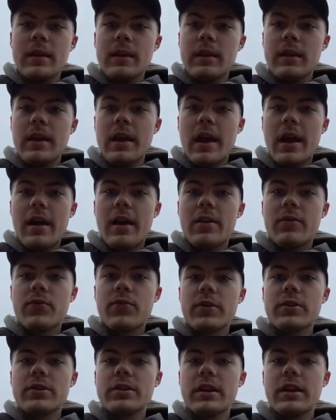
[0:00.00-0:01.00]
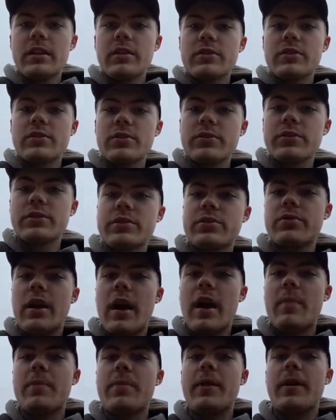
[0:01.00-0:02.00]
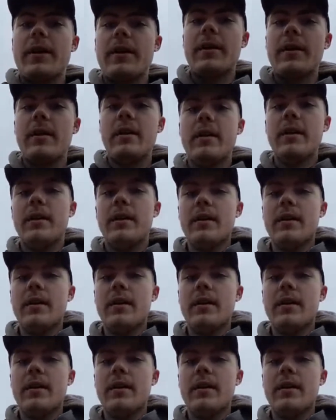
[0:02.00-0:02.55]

Yeah, unfortunately there's no scrapyard.